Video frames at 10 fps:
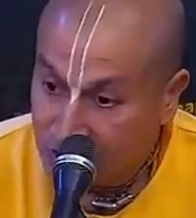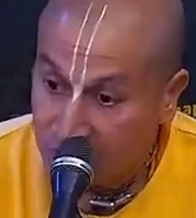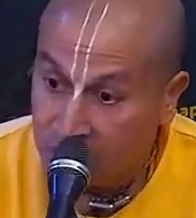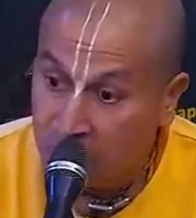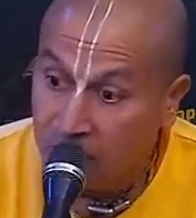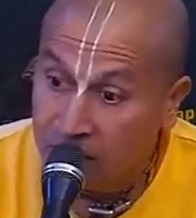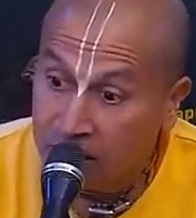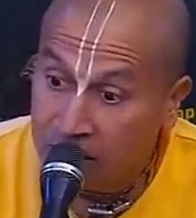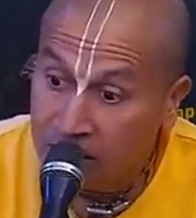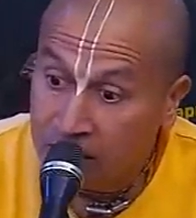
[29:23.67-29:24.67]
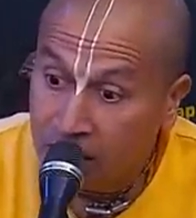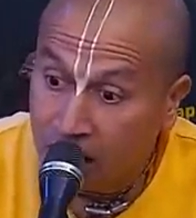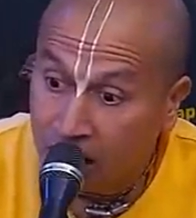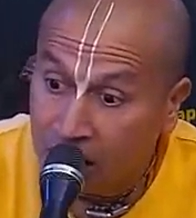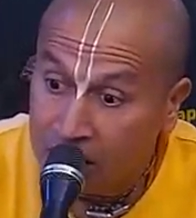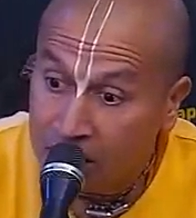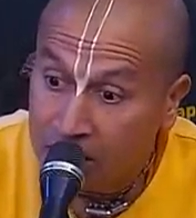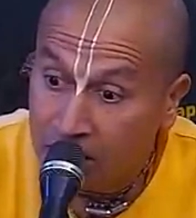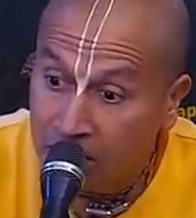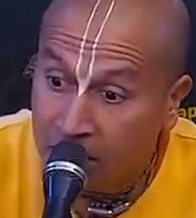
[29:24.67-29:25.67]
Stambhayan
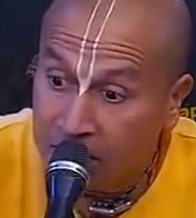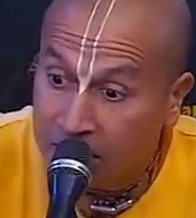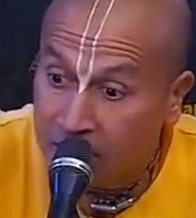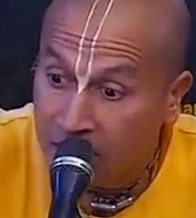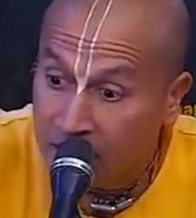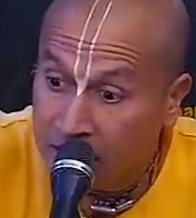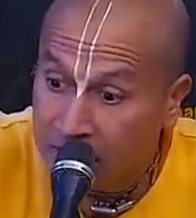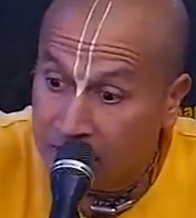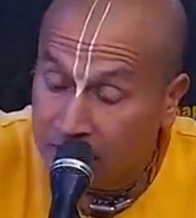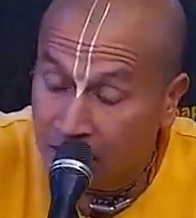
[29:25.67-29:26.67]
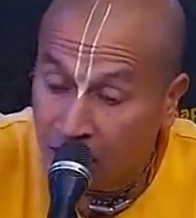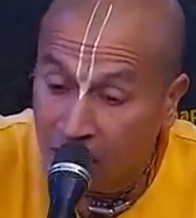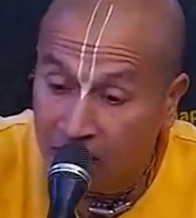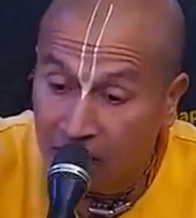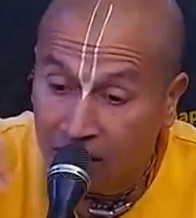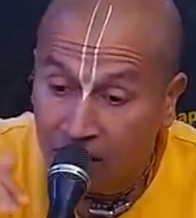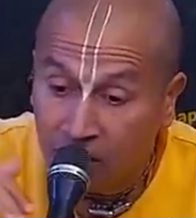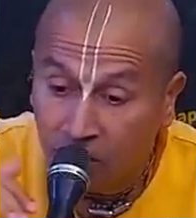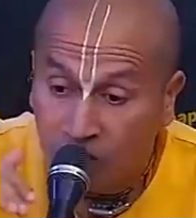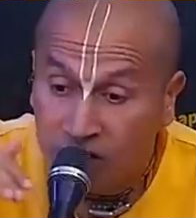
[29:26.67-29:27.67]
atmanatmanam. And
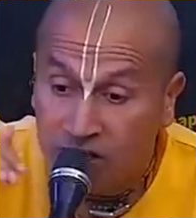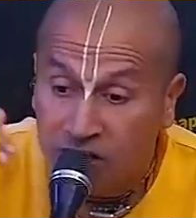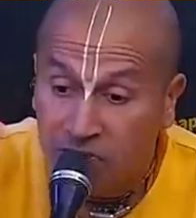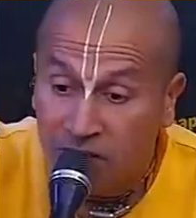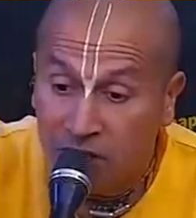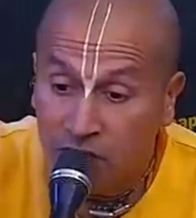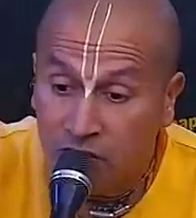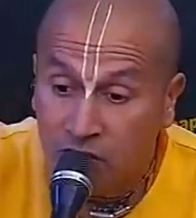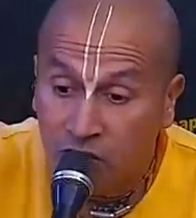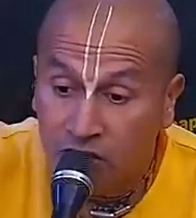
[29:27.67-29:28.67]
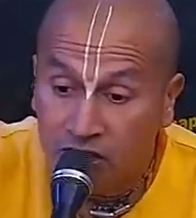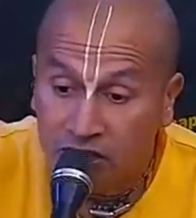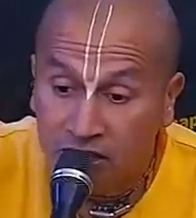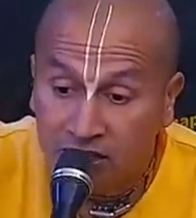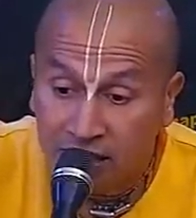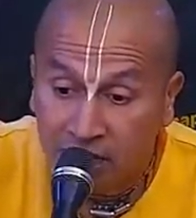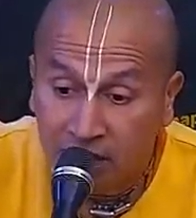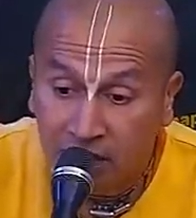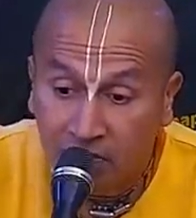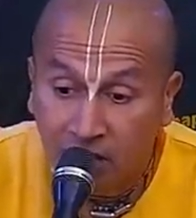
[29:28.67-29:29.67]
one's spiritual consciousness
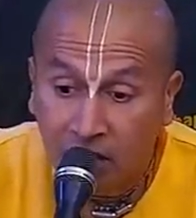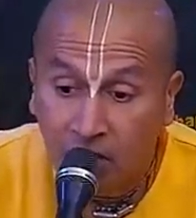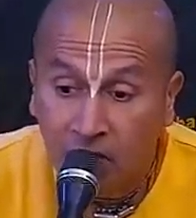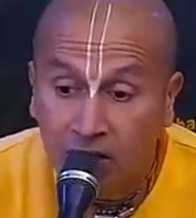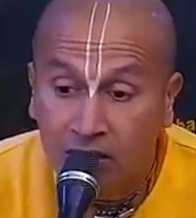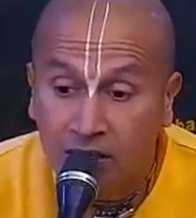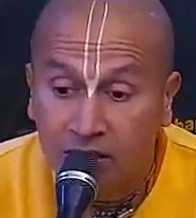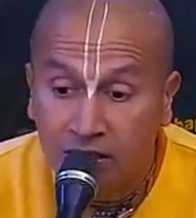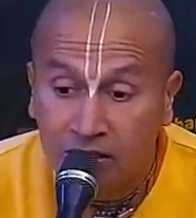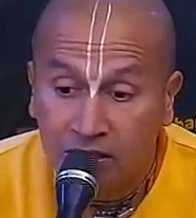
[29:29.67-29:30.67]
can become covered.